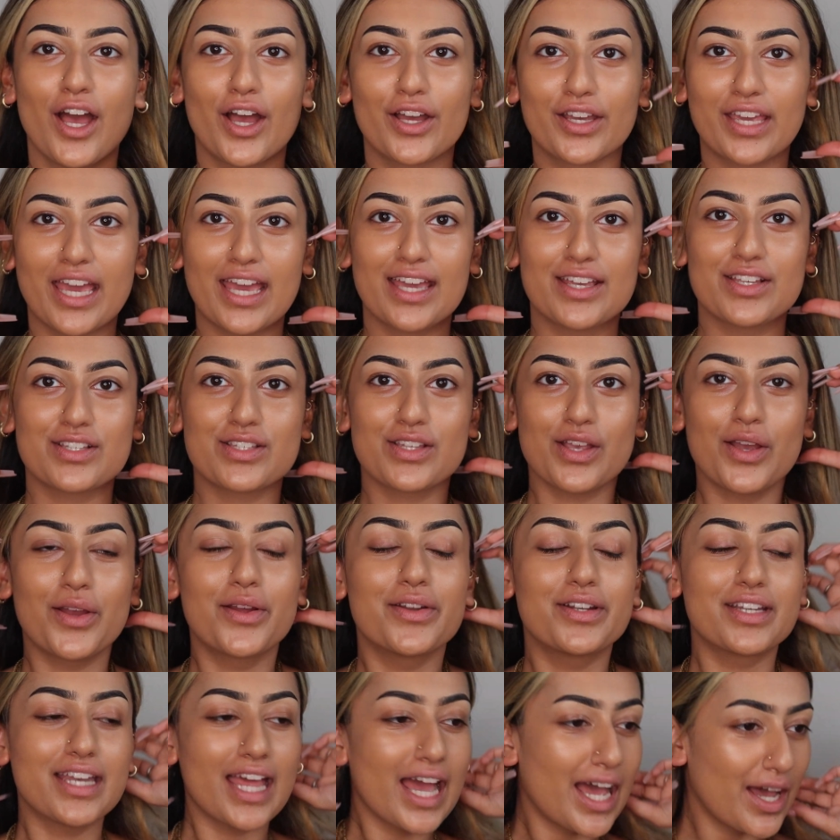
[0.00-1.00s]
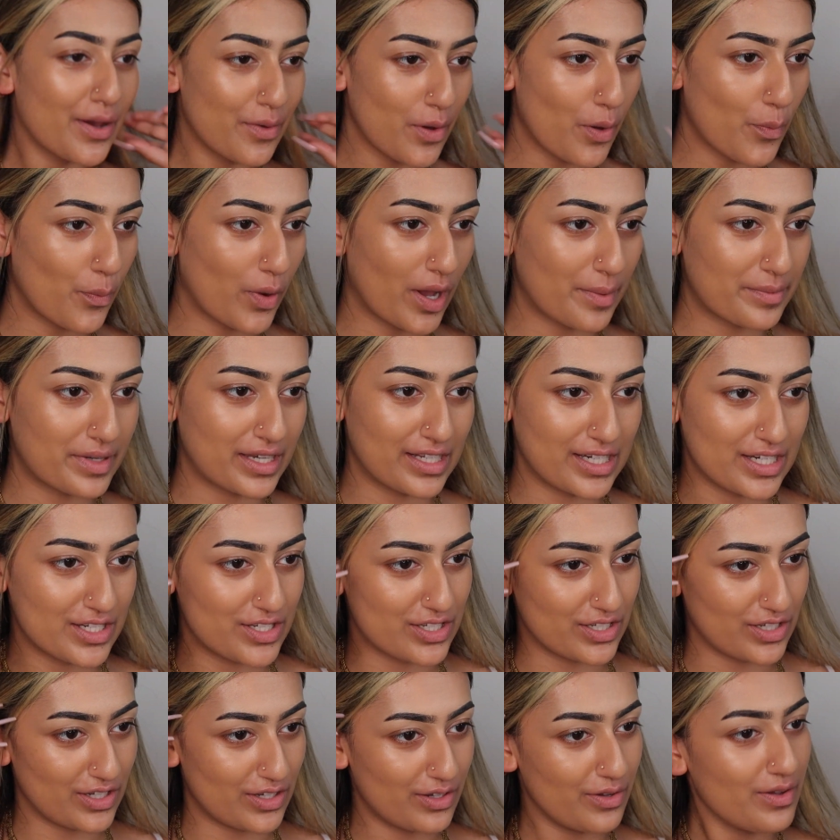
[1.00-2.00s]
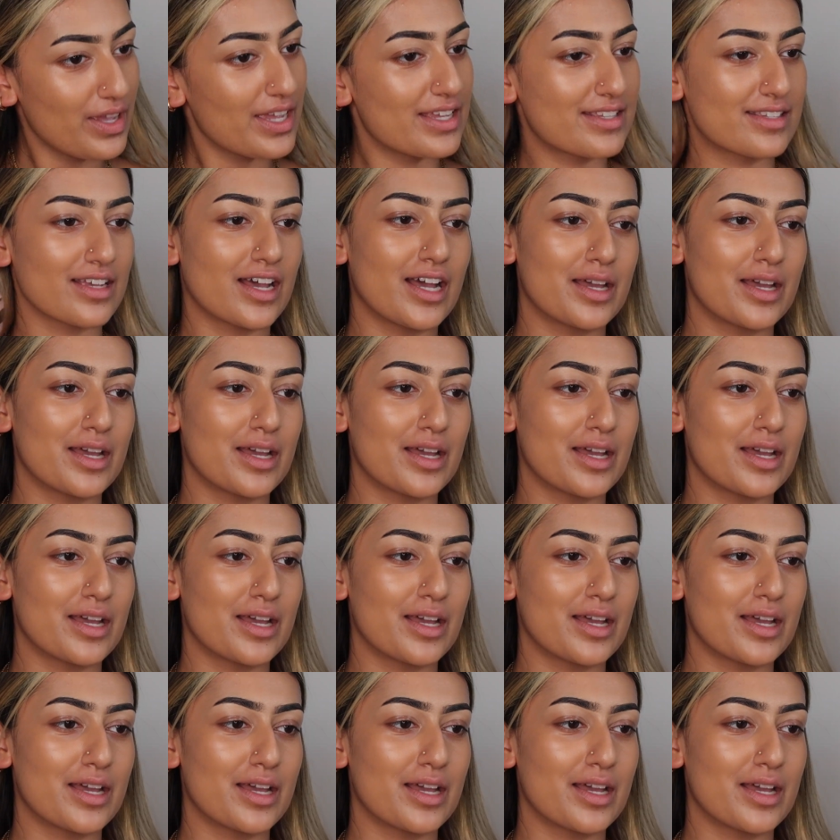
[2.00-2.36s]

Okay, so now what I'm going to do is